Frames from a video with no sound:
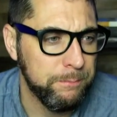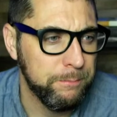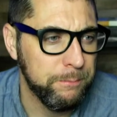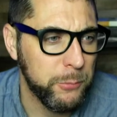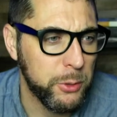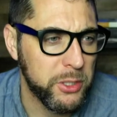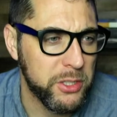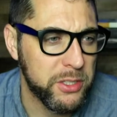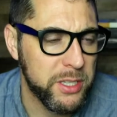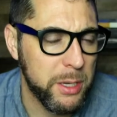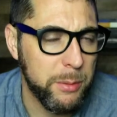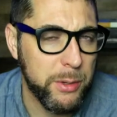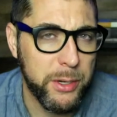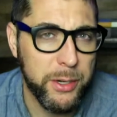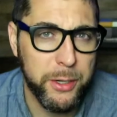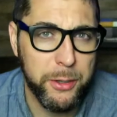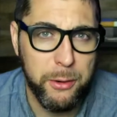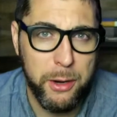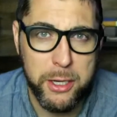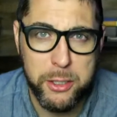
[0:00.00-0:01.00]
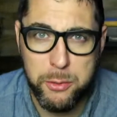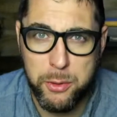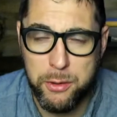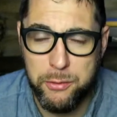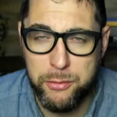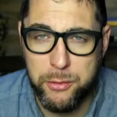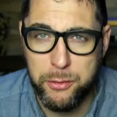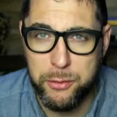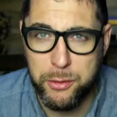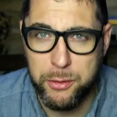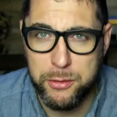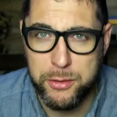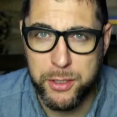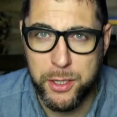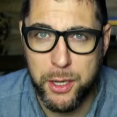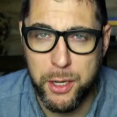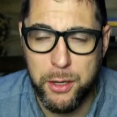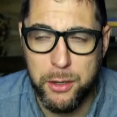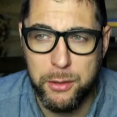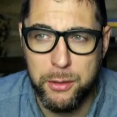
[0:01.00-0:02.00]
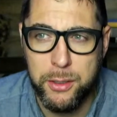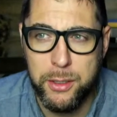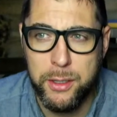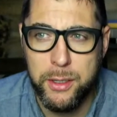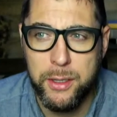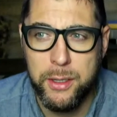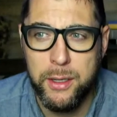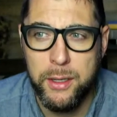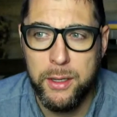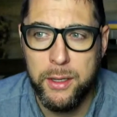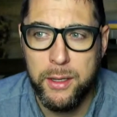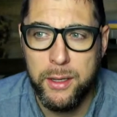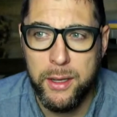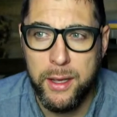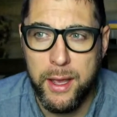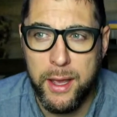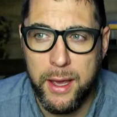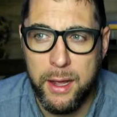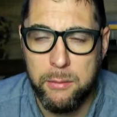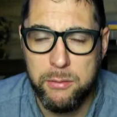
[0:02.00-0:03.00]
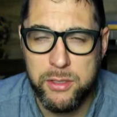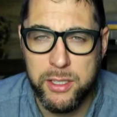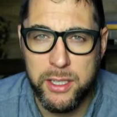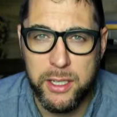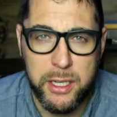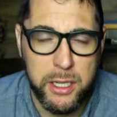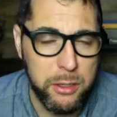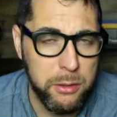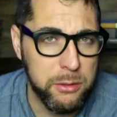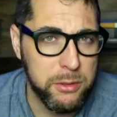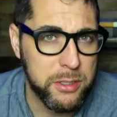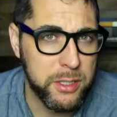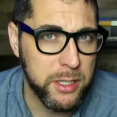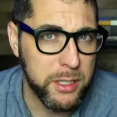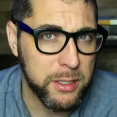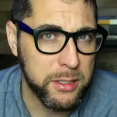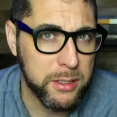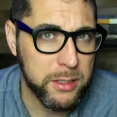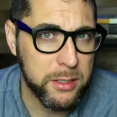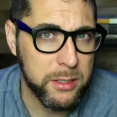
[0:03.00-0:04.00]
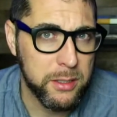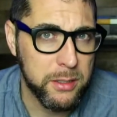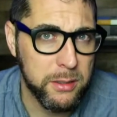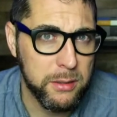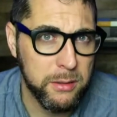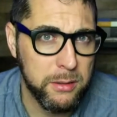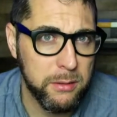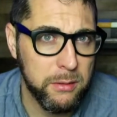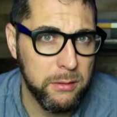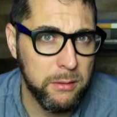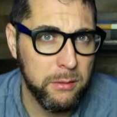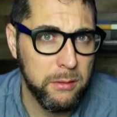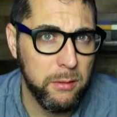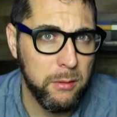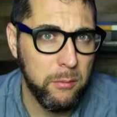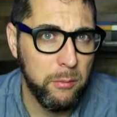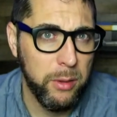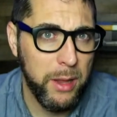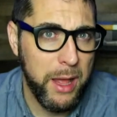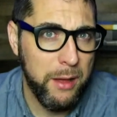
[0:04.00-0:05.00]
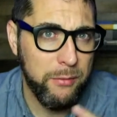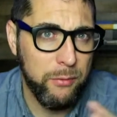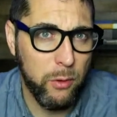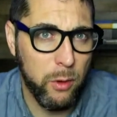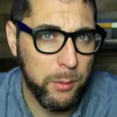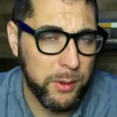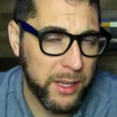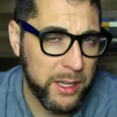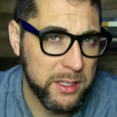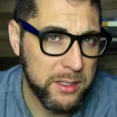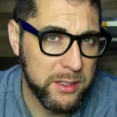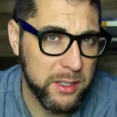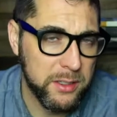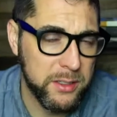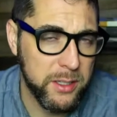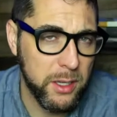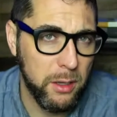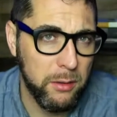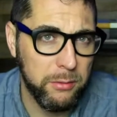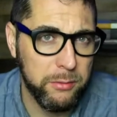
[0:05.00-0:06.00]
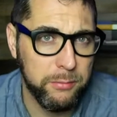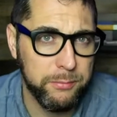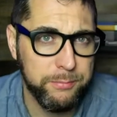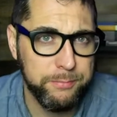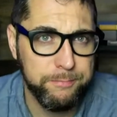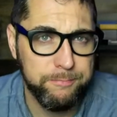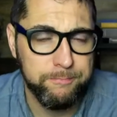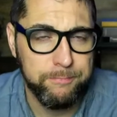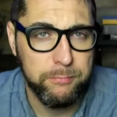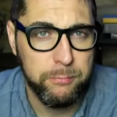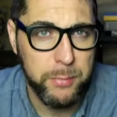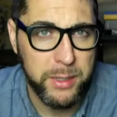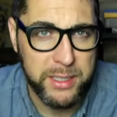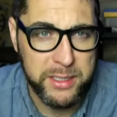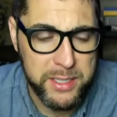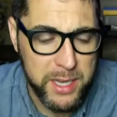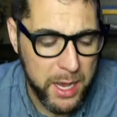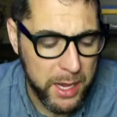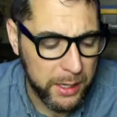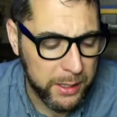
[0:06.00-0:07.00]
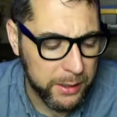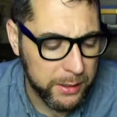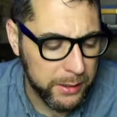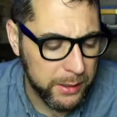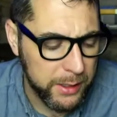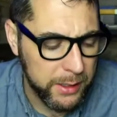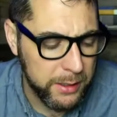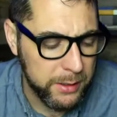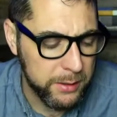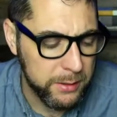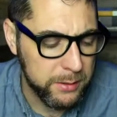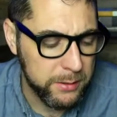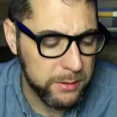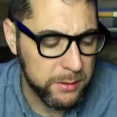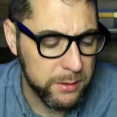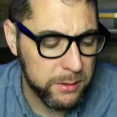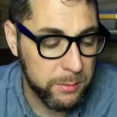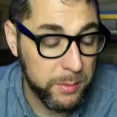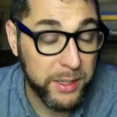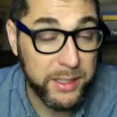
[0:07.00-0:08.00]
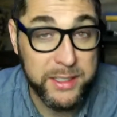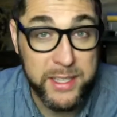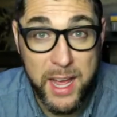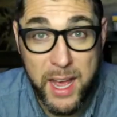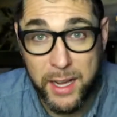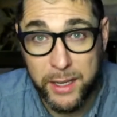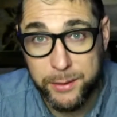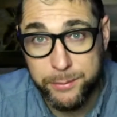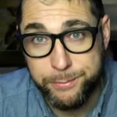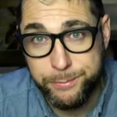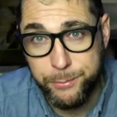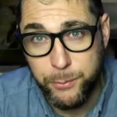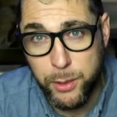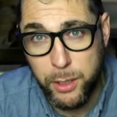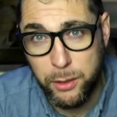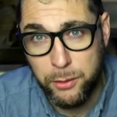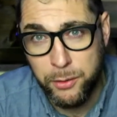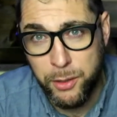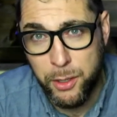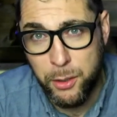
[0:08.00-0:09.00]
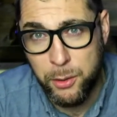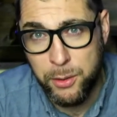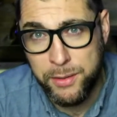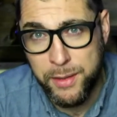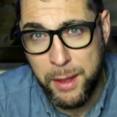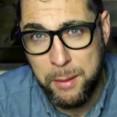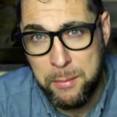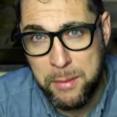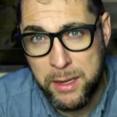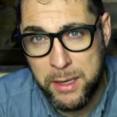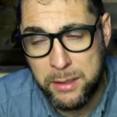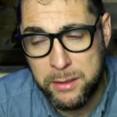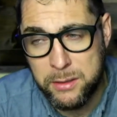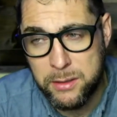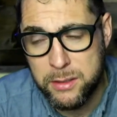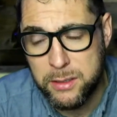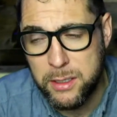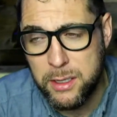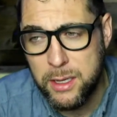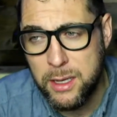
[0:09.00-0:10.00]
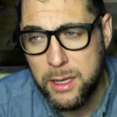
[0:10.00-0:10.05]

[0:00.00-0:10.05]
went to seminary, graduated a few years ago, and I'm starting to use this platform against itself. Big tech is big tech. We all know what that means.